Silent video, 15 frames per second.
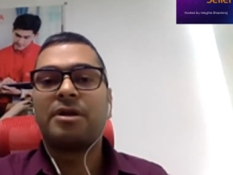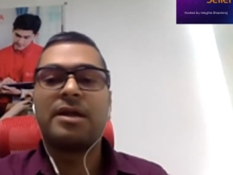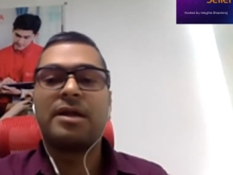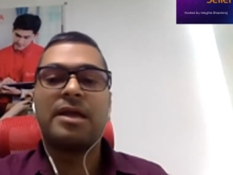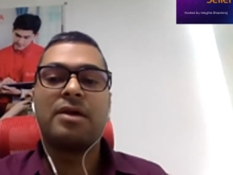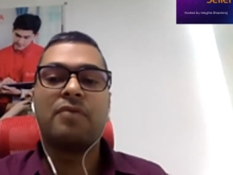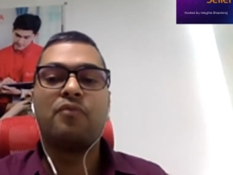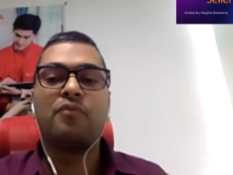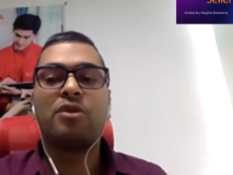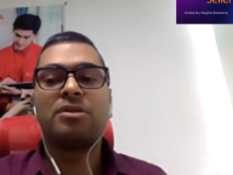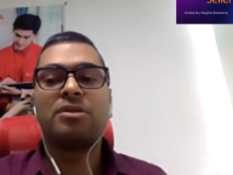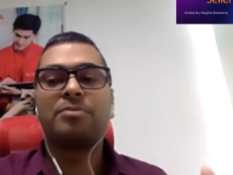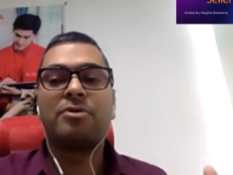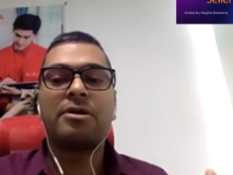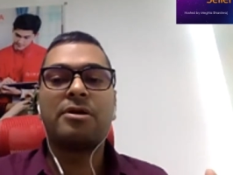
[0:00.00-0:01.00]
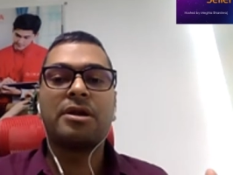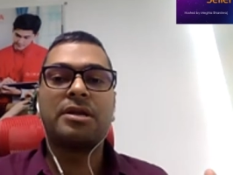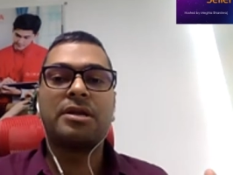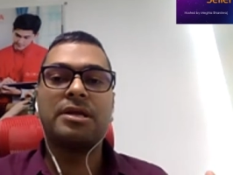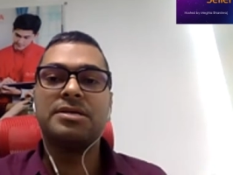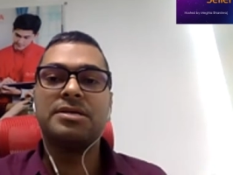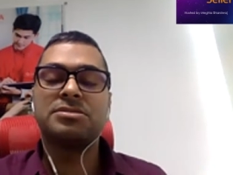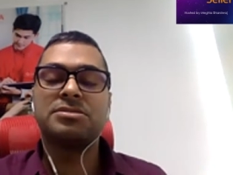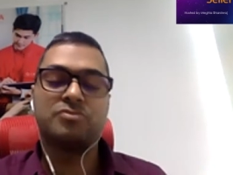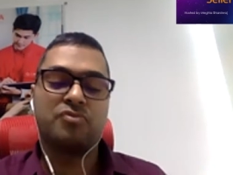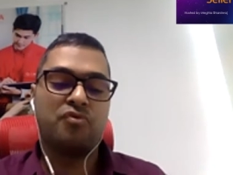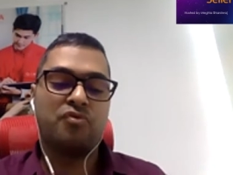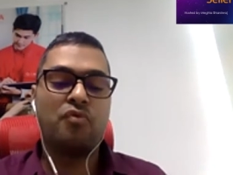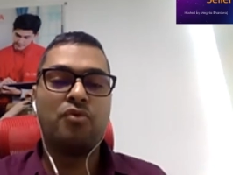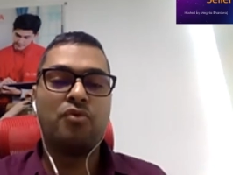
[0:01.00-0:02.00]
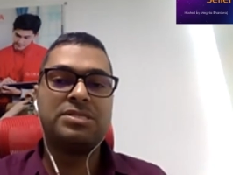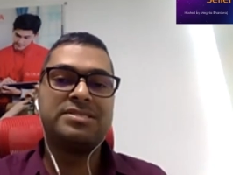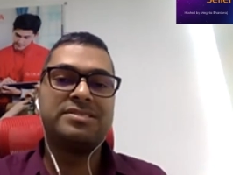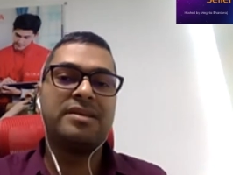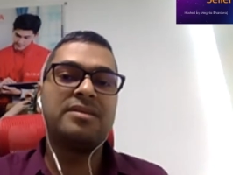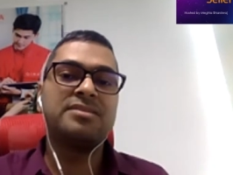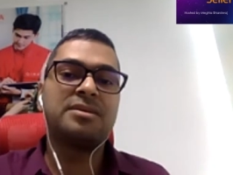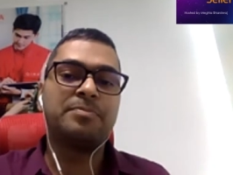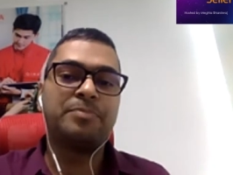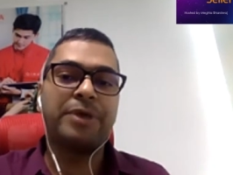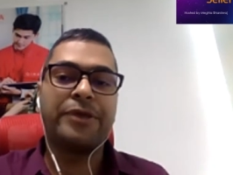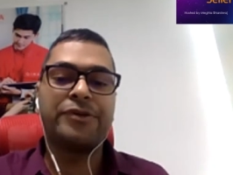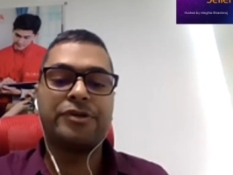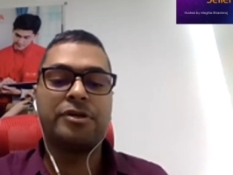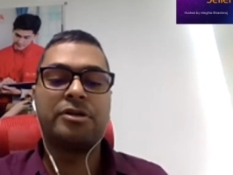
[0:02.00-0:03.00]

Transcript: like what the product is, send us a picture,